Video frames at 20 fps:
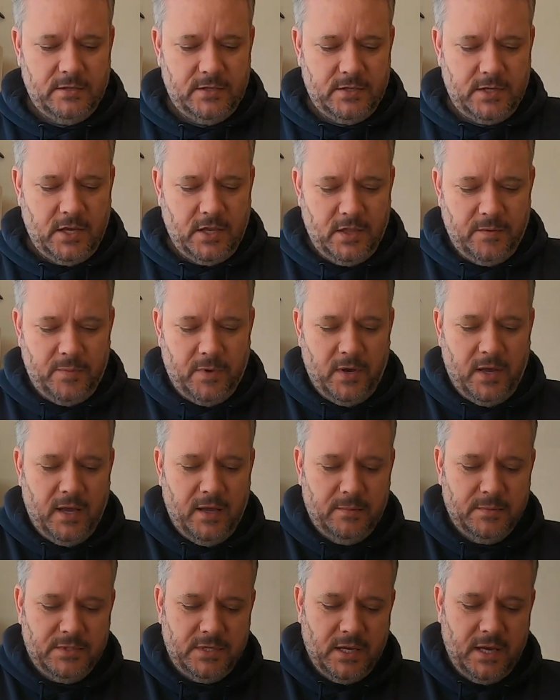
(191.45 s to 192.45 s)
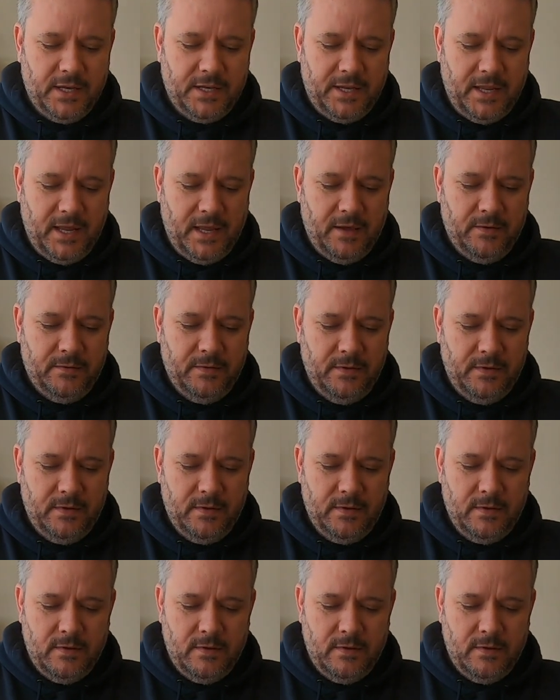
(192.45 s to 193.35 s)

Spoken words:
turn the pot upside down